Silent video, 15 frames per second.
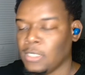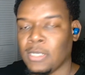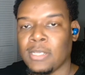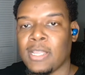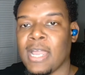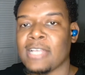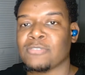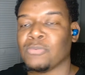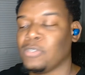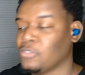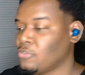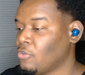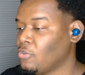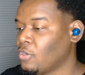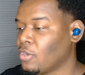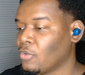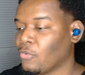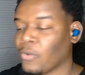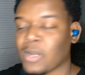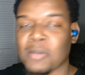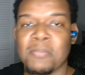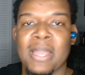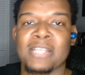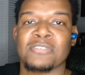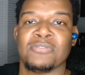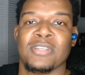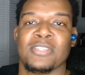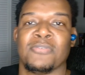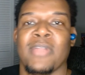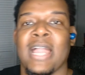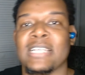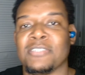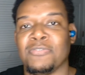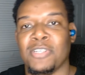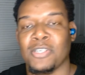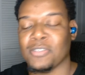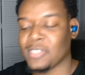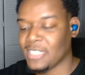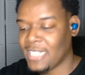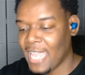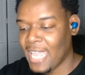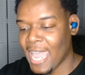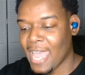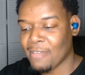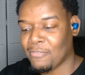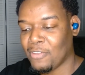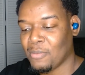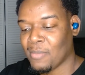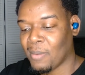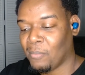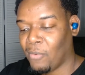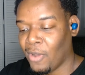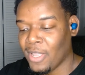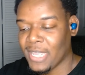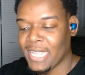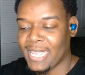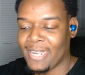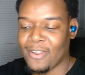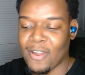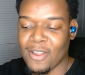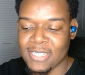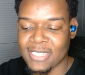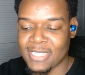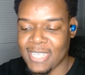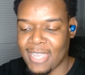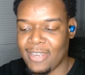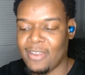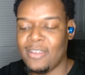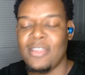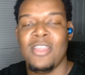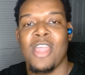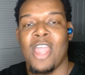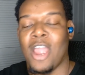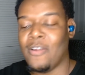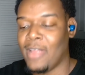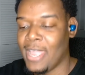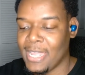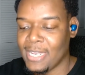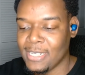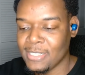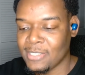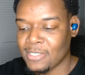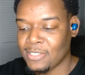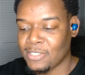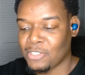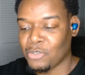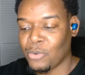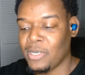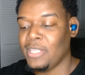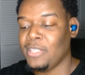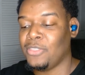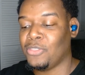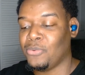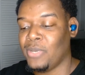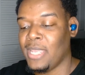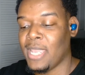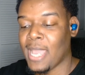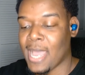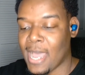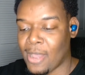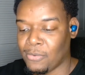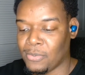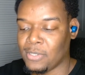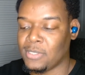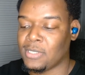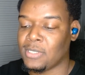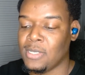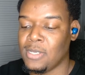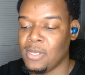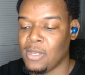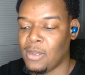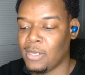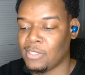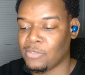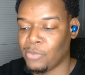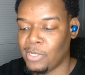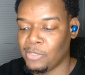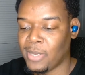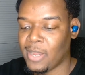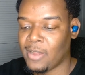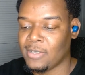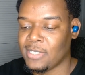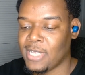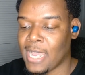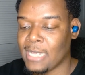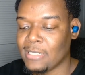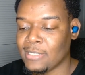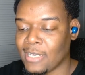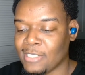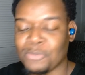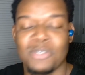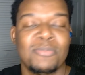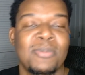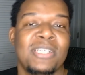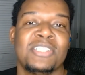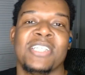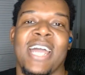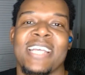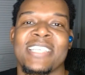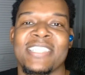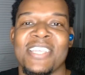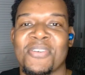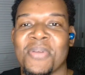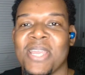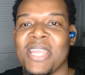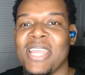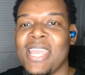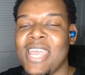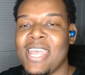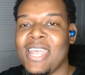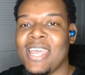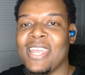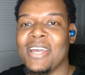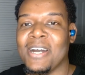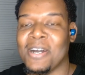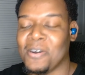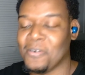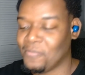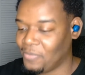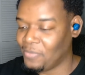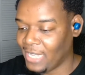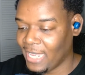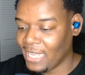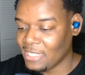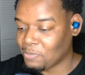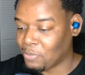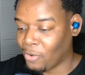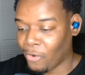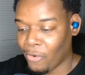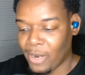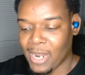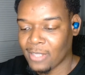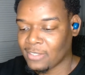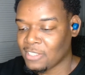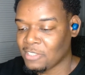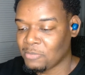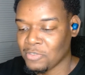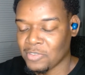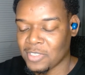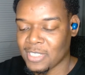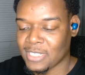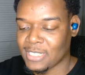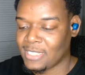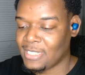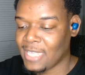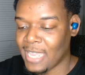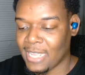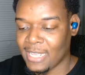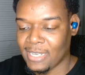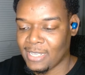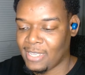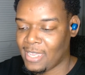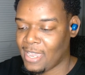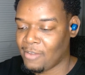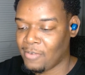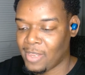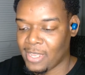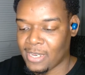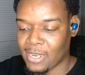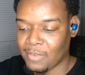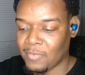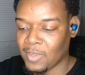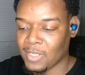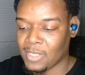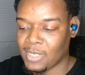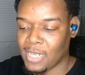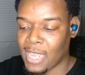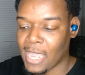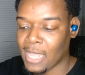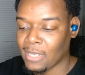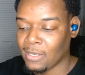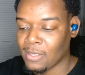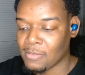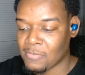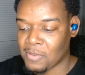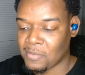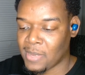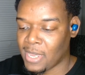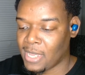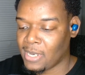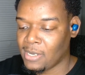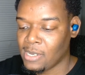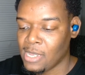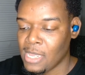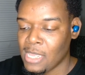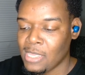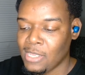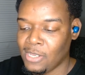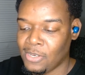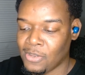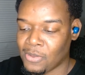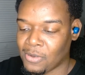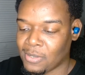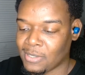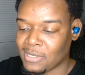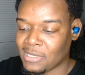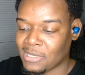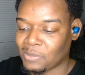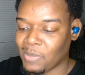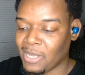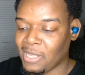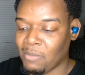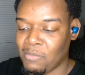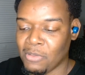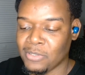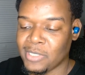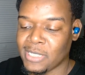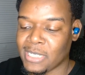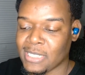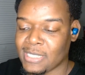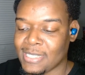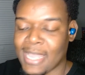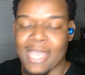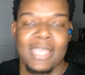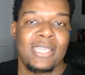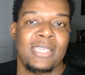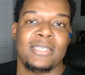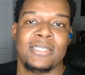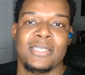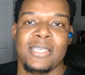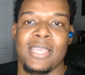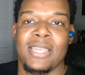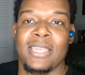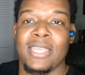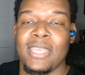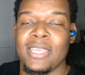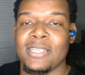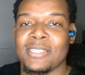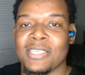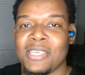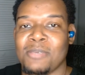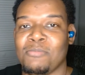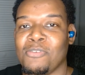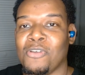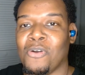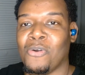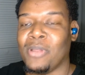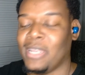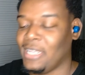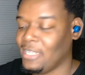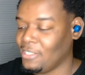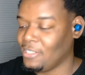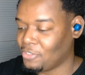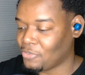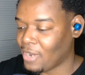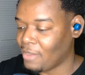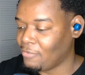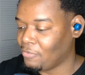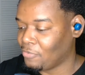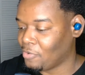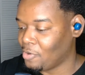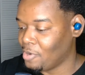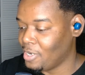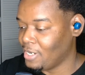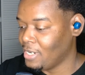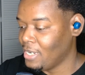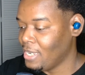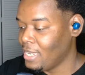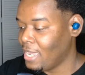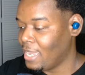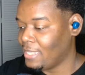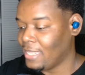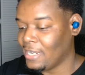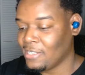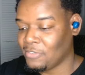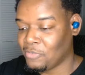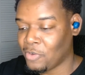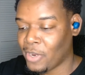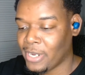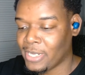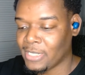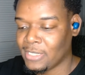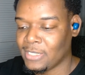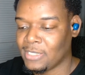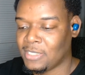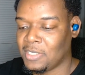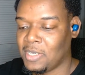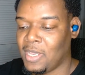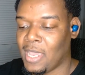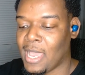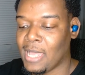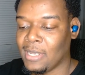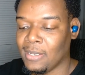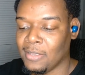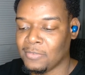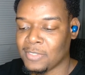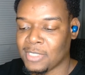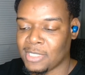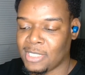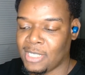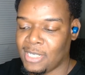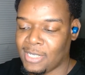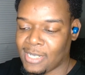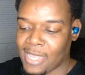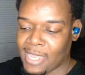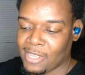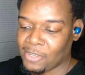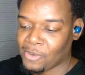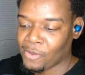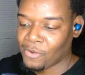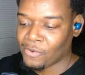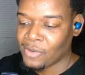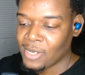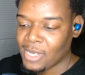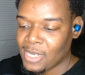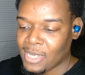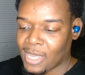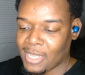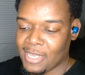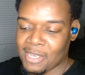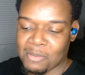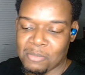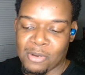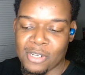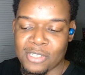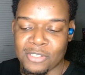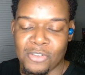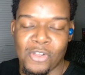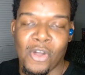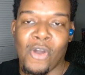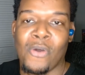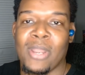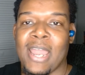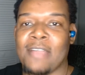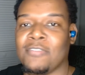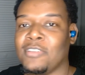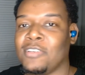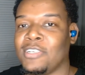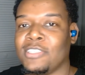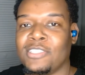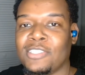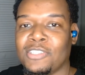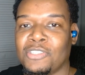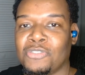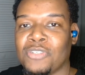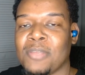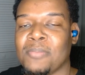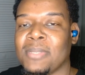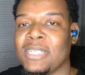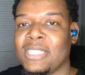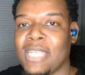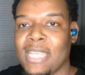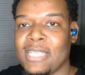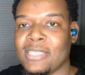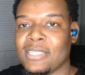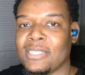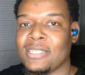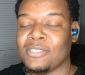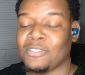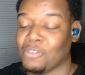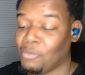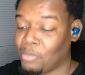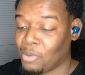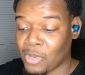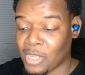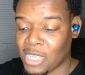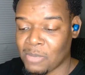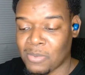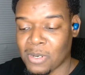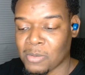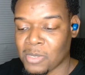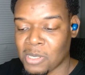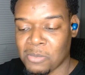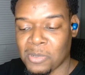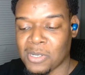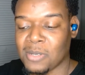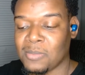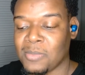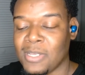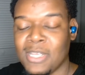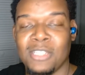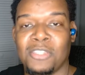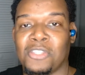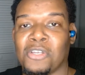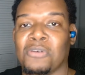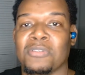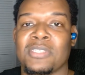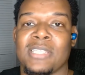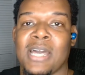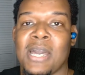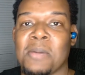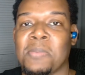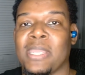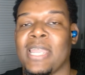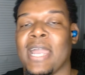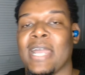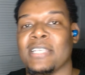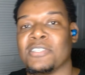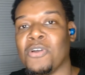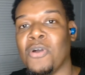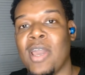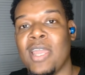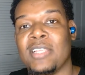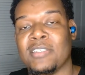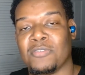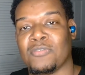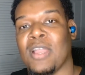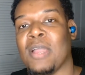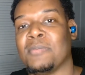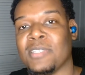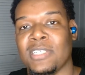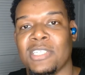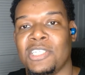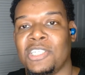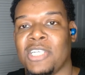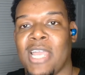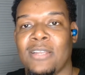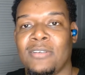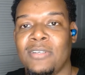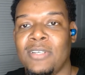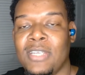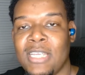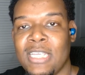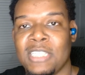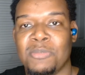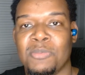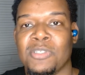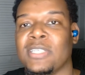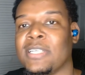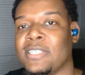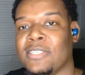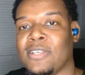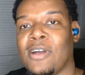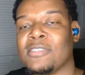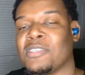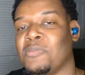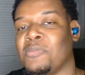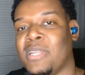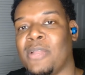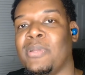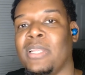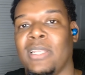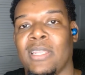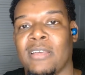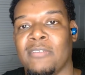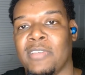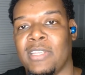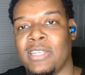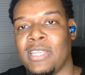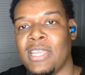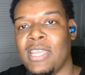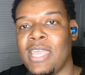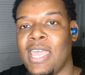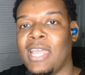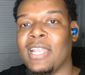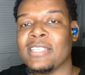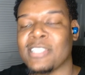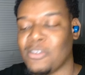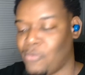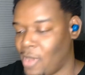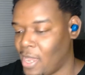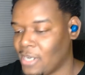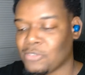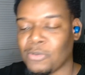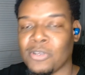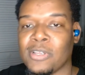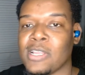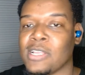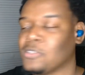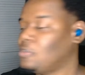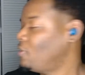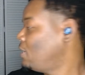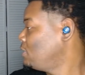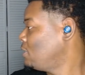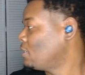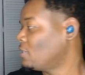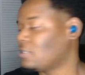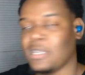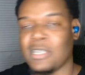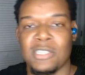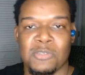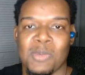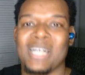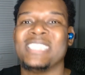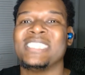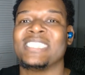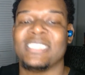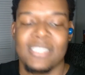Guys, what is going on? And welcome back to another reaction video. Today, I have for you my boy again, ezra Taylor. All right, and this is 23 hours. All right, 23 hours. Yeah, I just want to make sure that I said it right. And he's pouring out these musics daily, every other day. I love it, man. You know, because making music is not easy, and he is keep going, and he's striving for it. And that is very good to see. I love to see, like, you know, a young person going after their dream and chasing it. So, bro, keep it up, keep it up. Don't stop. And, guys, go ahead and subscribe to his channel. His music is awesome, and I really love it. And let's get right into it, okay? So, not shock at skin, smile.